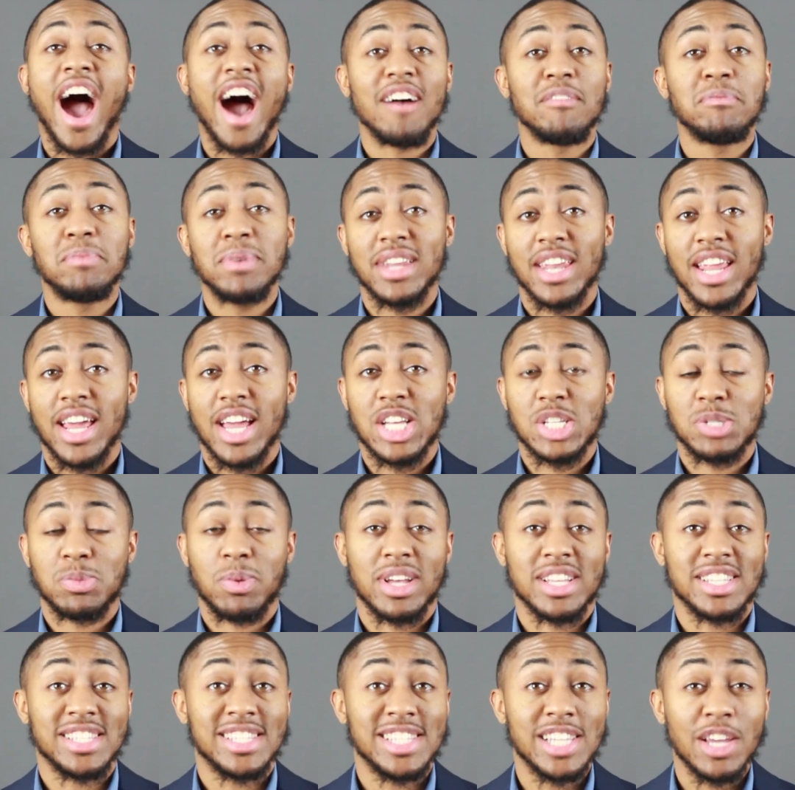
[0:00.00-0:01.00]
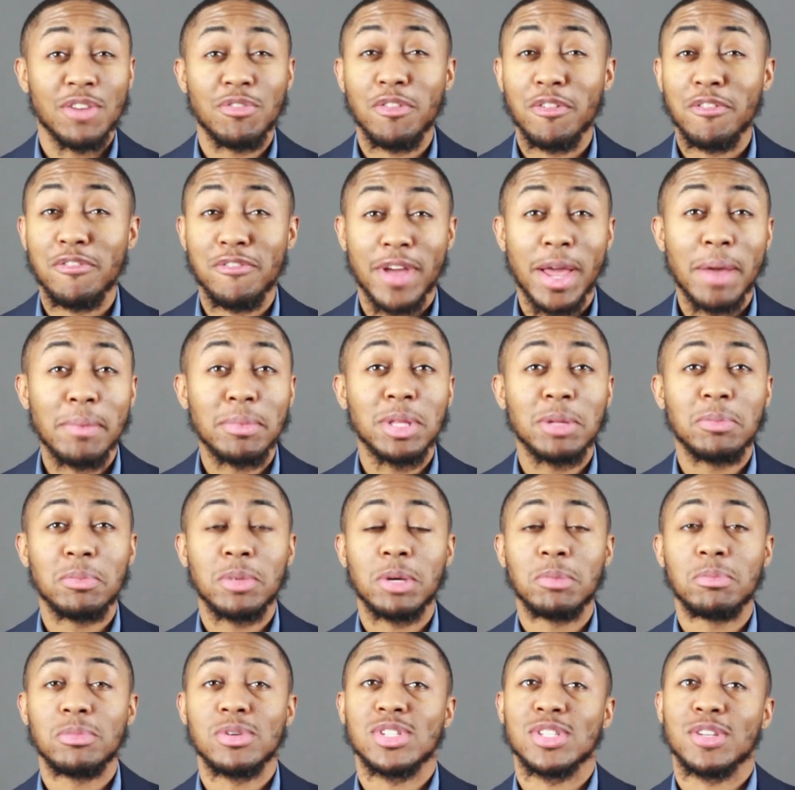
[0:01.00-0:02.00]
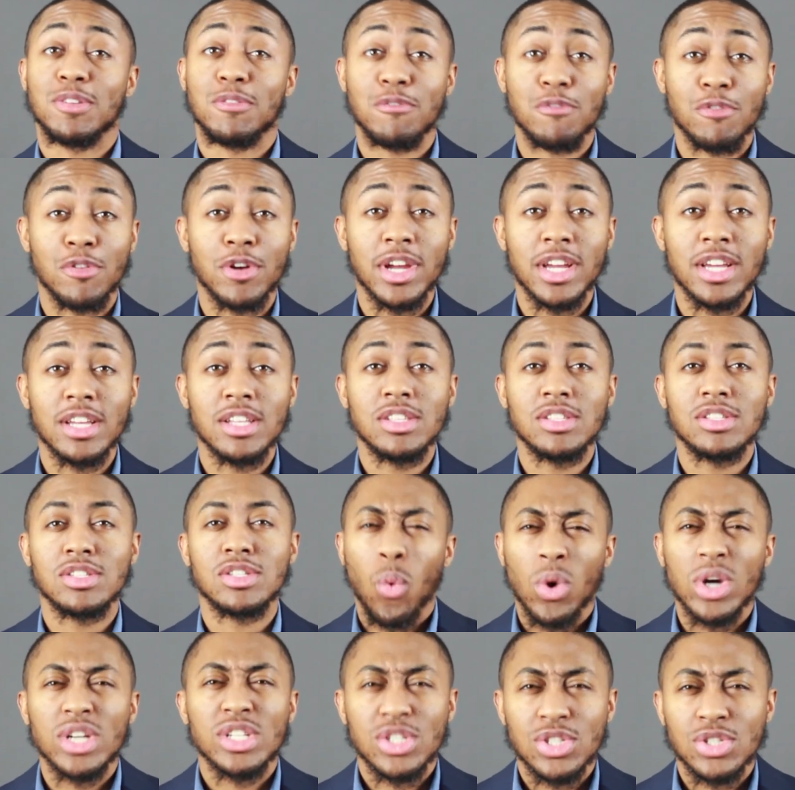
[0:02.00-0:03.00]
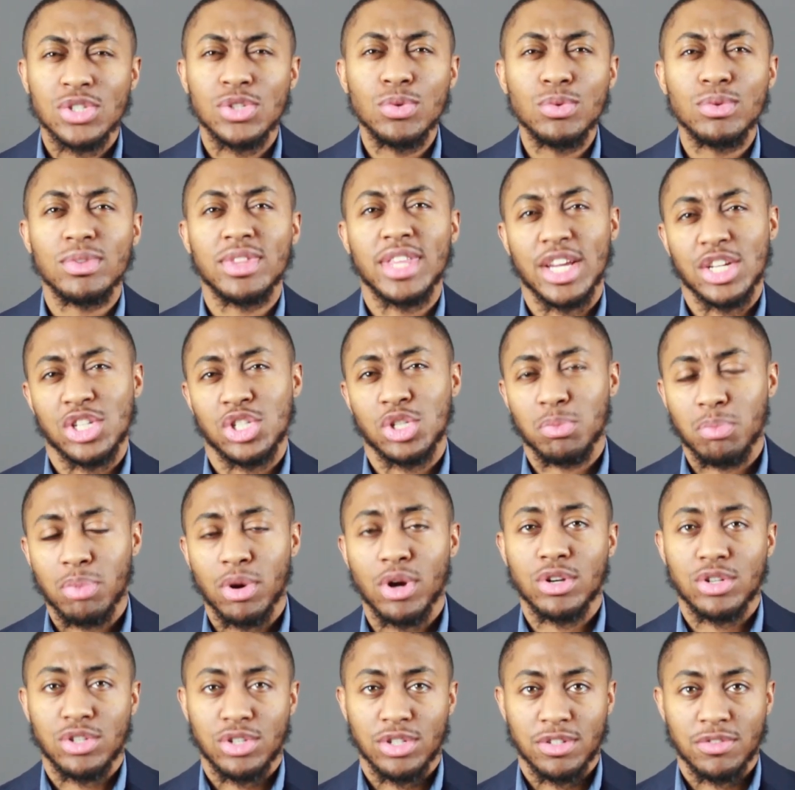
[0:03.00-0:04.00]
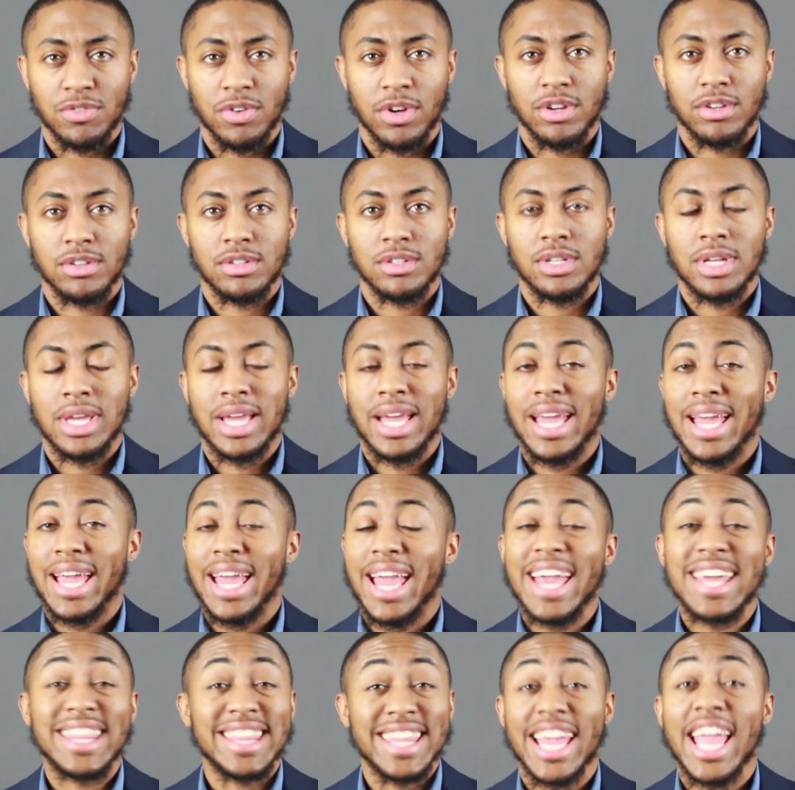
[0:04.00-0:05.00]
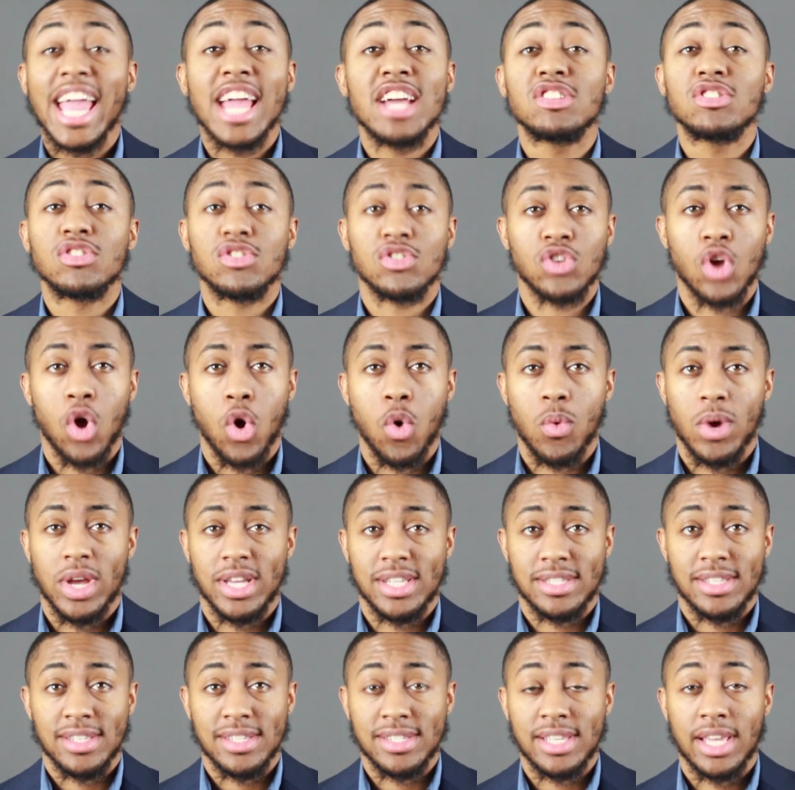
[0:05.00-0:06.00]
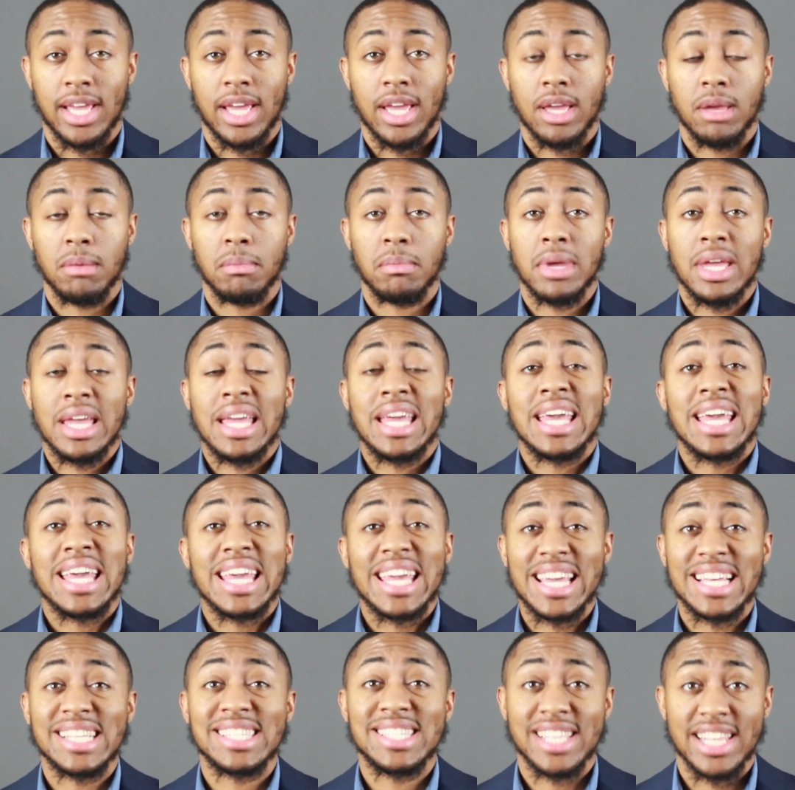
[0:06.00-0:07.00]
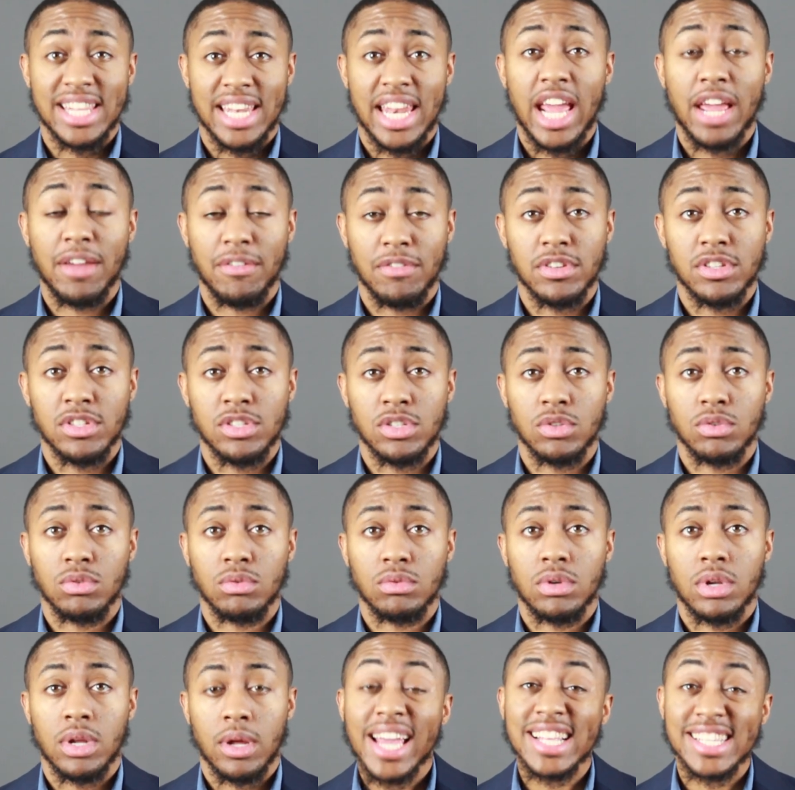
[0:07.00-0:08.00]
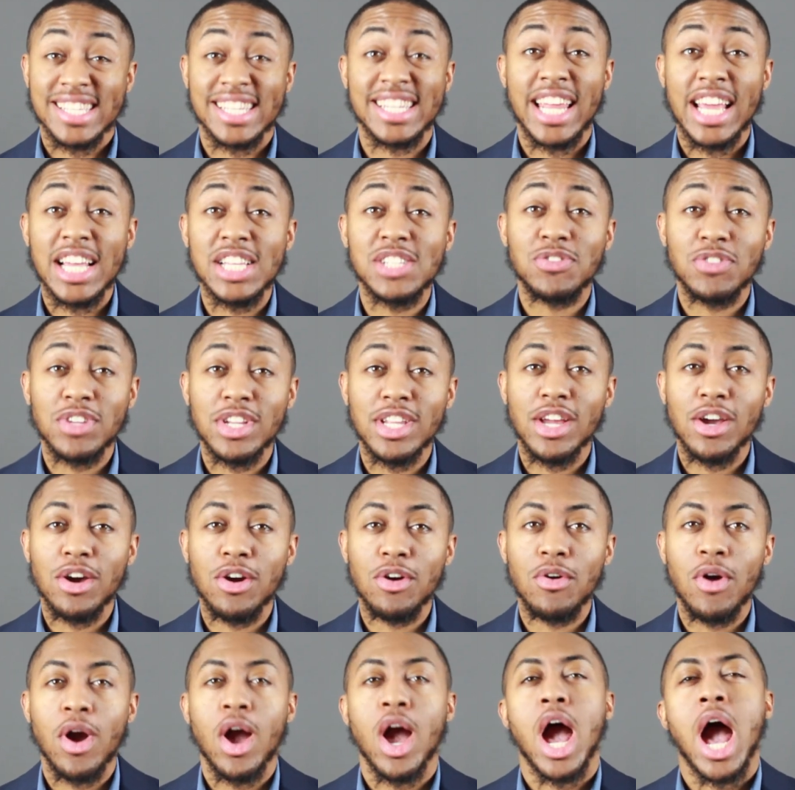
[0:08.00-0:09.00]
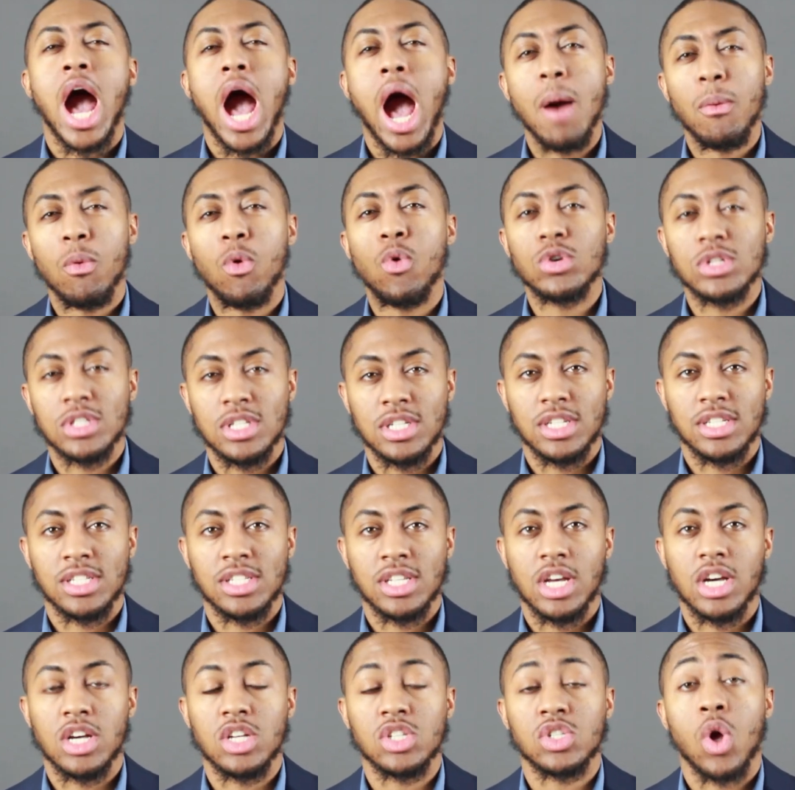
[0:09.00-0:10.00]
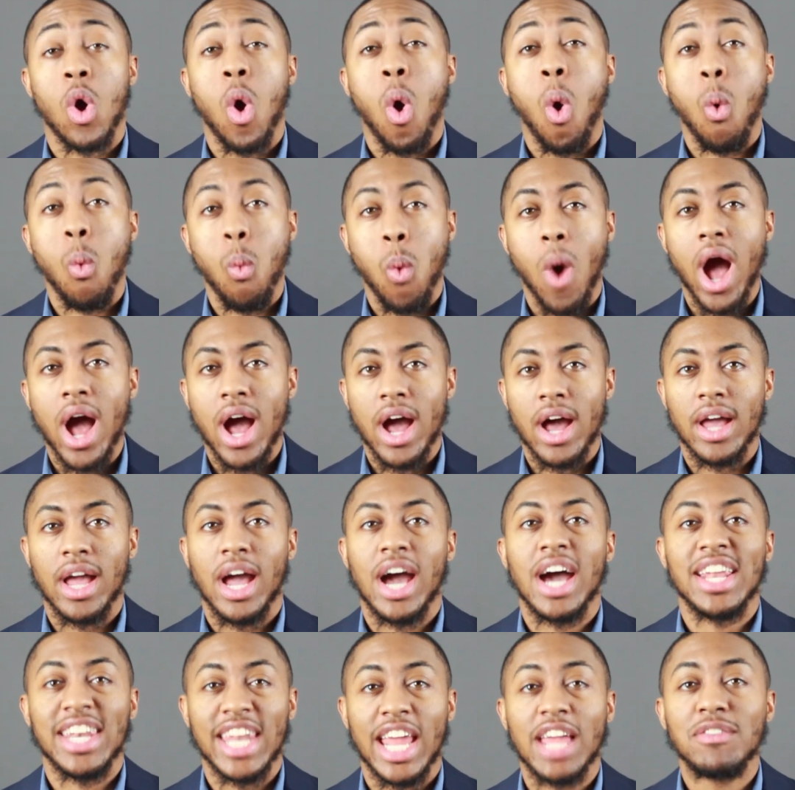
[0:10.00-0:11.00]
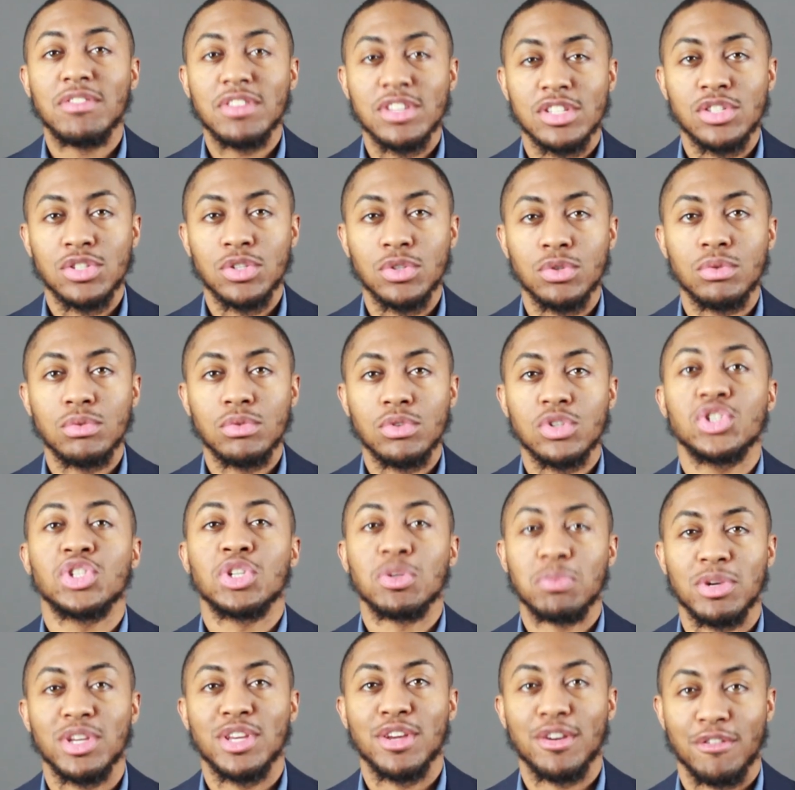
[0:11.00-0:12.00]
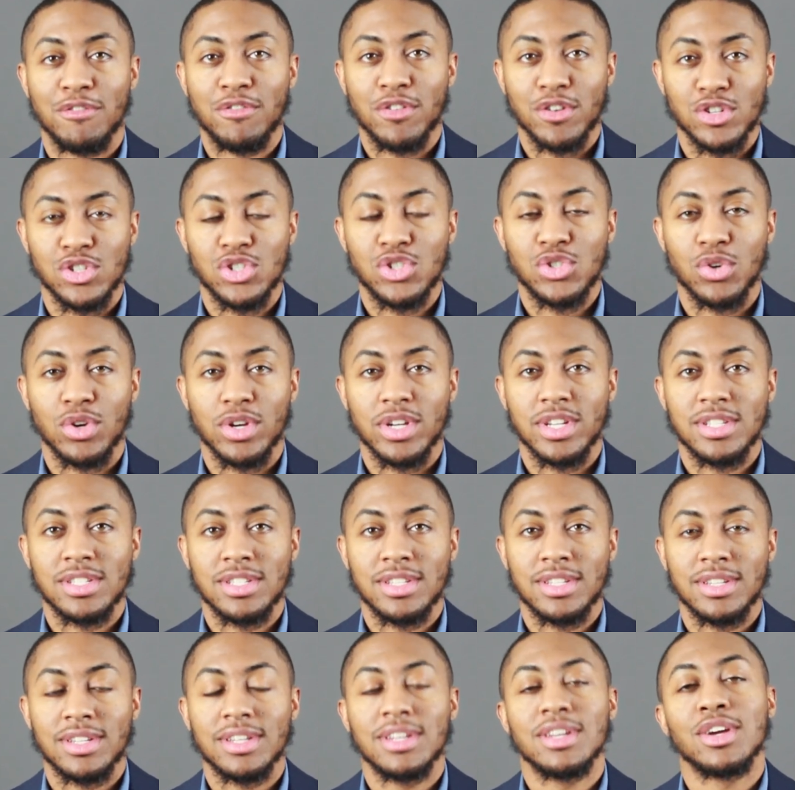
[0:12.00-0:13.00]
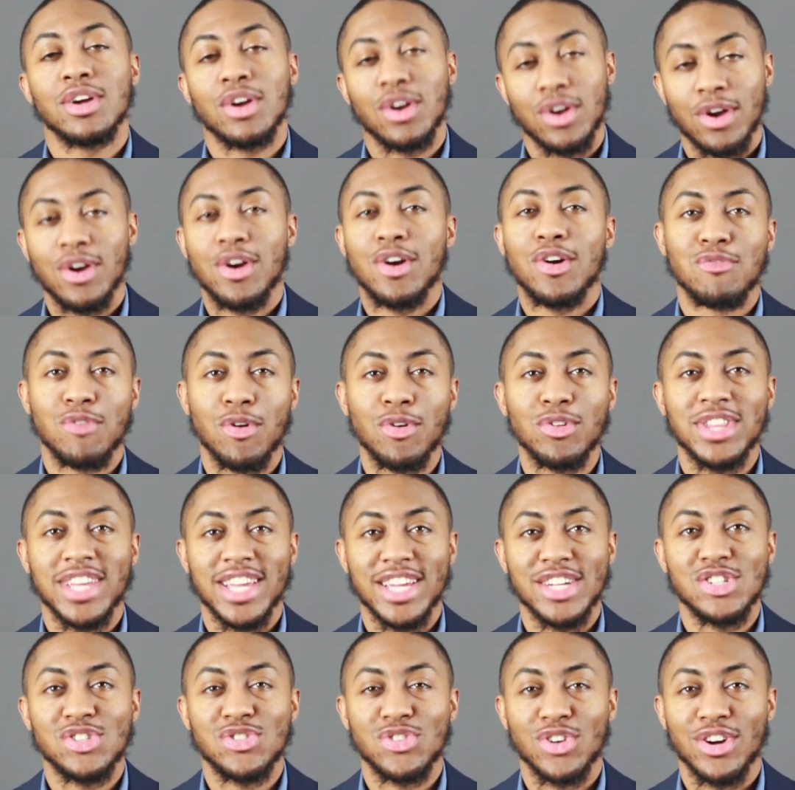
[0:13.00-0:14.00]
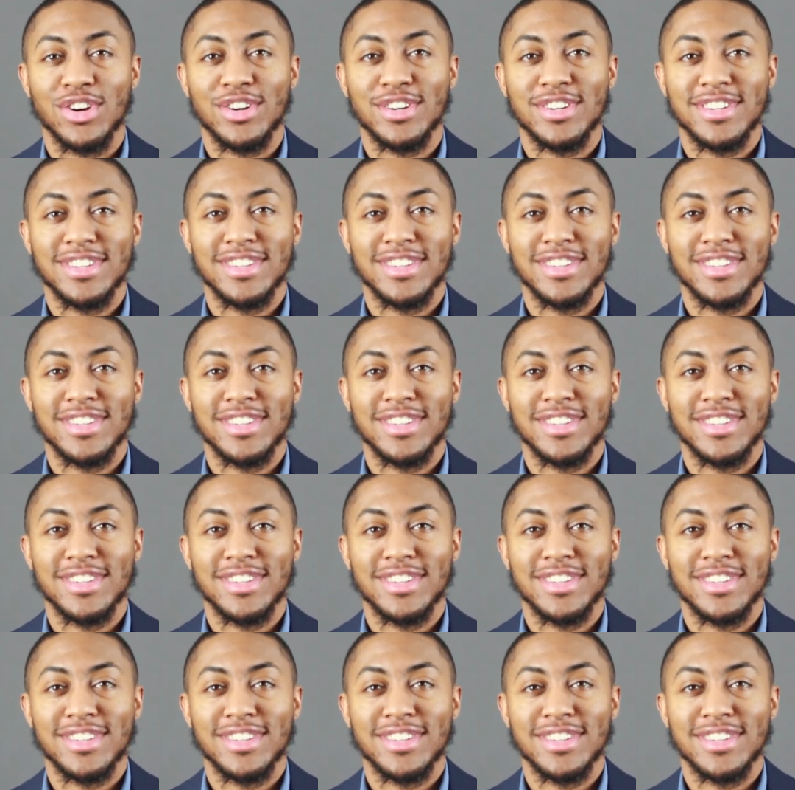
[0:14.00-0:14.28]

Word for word: I've been asked by several family members and friends what suit they should purchase first. And the answer is always the same. It's the navy suit. In today's video, I'm going to discuss why a navy suit should be your first choice. Roll the intro.